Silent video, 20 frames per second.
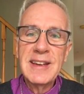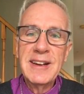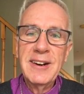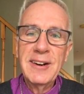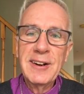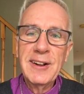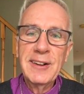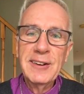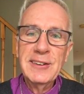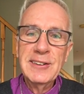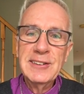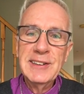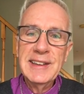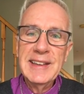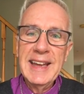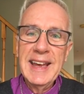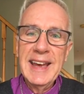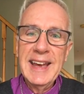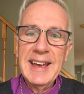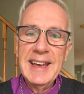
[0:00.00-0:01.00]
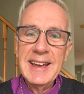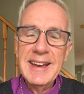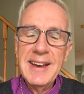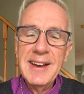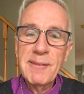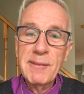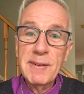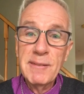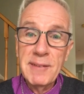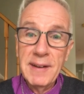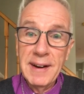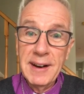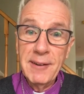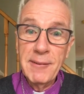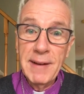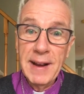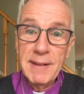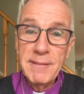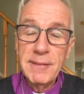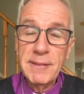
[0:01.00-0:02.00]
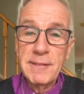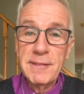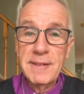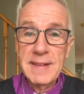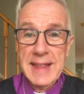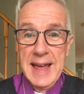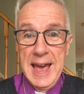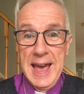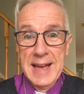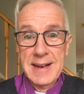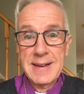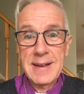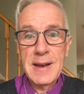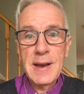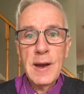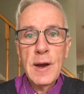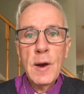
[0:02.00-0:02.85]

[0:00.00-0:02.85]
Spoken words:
at our clergy day. We're very grateful for that.